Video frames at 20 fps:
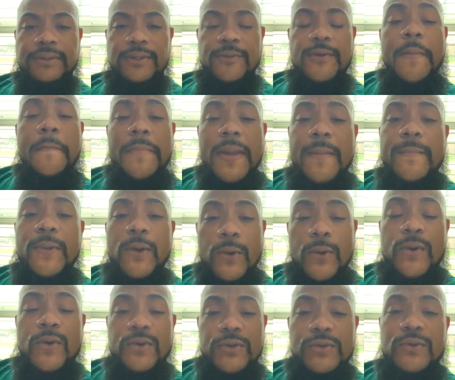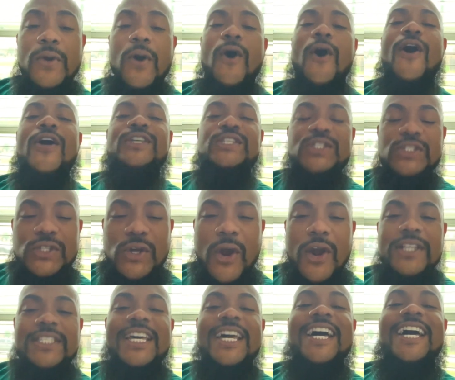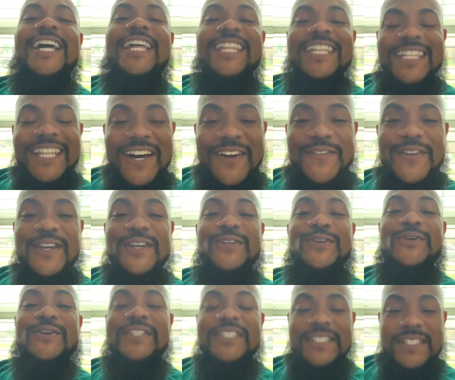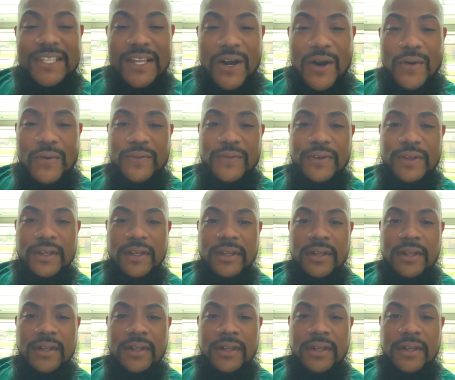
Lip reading: Remember who you are. Start loving yourself.